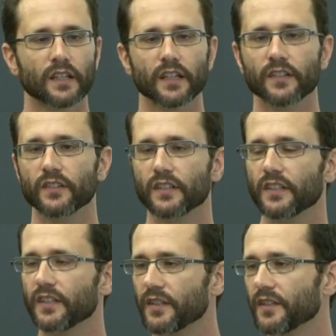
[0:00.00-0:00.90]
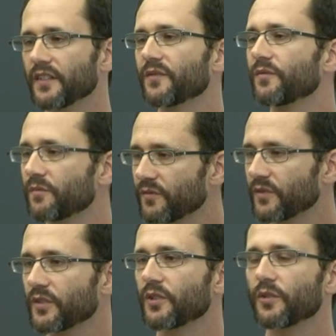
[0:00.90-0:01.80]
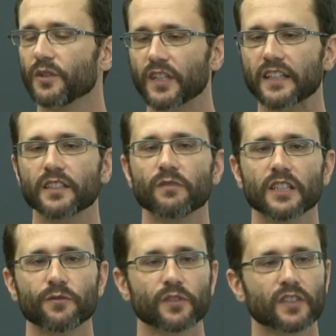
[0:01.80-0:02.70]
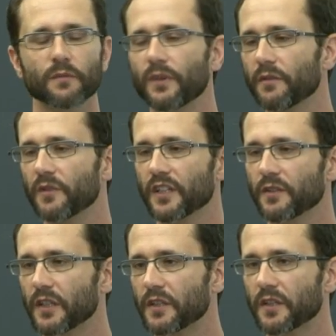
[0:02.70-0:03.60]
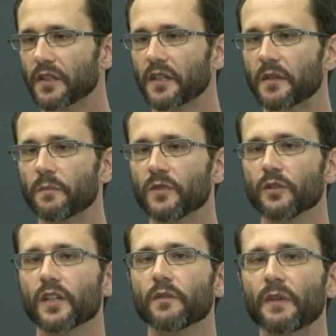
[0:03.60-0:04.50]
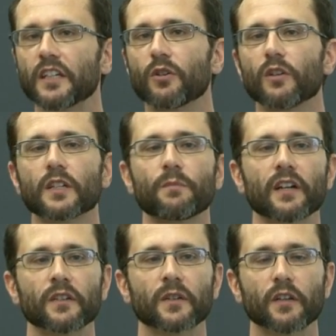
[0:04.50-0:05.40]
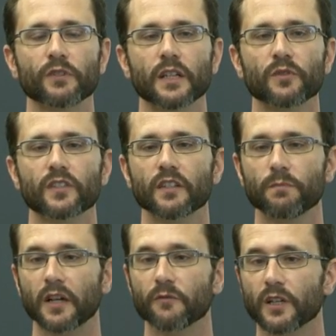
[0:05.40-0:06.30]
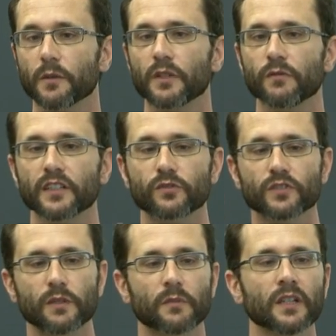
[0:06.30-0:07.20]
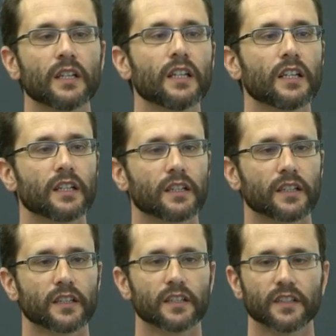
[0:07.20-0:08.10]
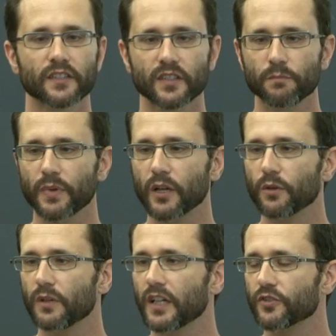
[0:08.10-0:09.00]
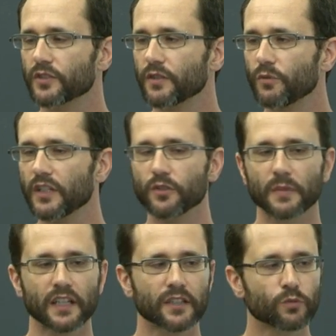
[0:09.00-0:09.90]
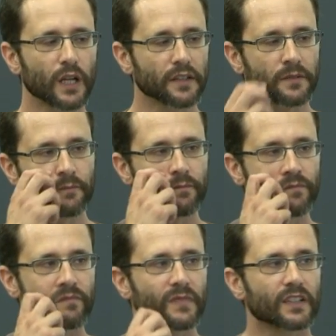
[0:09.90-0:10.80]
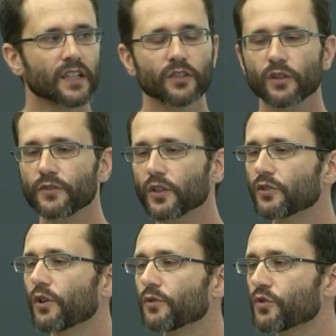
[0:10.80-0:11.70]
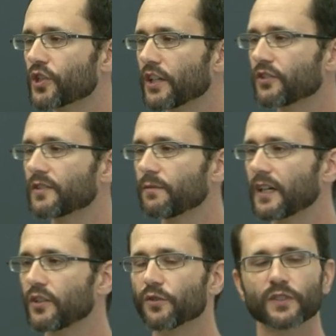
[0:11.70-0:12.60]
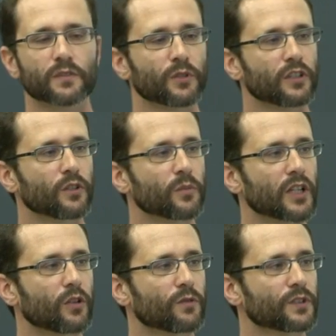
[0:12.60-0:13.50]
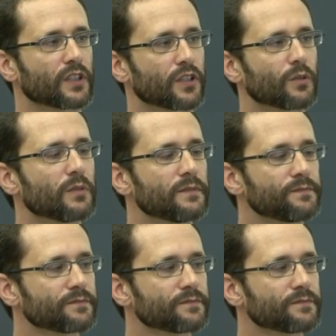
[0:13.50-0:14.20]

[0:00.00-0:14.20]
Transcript: and um, you know, inductively, if you see a par, uh, um, you can make all the power, every time you see a variable raised to some, uh, some power larger than one, you make it one, then you're not going to change the value of this polynomial over the cube.